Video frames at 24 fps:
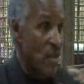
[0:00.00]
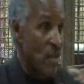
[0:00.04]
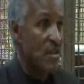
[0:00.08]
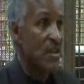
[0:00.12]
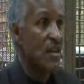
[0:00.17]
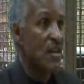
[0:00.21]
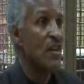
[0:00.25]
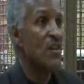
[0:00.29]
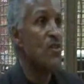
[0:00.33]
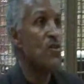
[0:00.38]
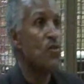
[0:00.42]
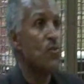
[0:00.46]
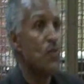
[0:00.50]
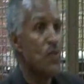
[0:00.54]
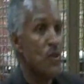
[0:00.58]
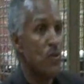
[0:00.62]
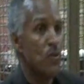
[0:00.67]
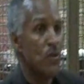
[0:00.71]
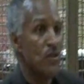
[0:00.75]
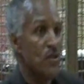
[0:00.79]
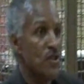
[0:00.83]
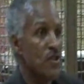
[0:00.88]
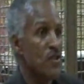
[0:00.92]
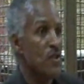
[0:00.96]
hole that's
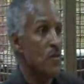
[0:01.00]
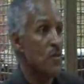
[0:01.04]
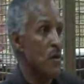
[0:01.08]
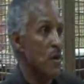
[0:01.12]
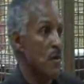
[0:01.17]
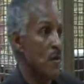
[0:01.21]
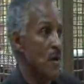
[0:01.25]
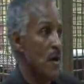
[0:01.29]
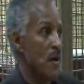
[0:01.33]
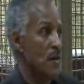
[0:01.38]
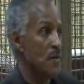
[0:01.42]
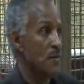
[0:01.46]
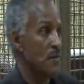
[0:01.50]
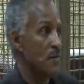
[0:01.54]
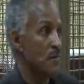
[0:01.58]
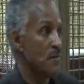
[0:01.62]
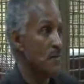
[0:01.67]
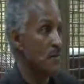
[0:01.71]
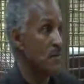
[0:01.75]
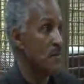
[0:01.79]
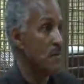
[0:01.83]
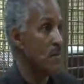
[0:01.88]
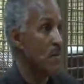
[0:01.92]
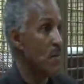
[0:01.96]
inside my mouth,
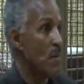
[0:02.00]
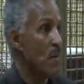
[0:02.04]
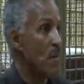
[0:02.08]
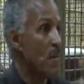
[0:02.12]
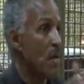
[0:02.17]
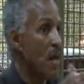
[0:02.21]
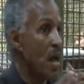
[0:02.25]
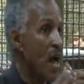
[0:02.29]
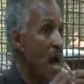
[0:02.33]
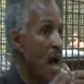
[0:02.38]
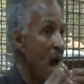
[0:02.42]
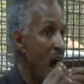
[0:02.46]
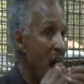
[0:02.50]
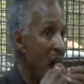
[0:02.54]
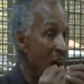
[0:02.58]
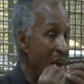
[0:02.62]
because the bullet hit me on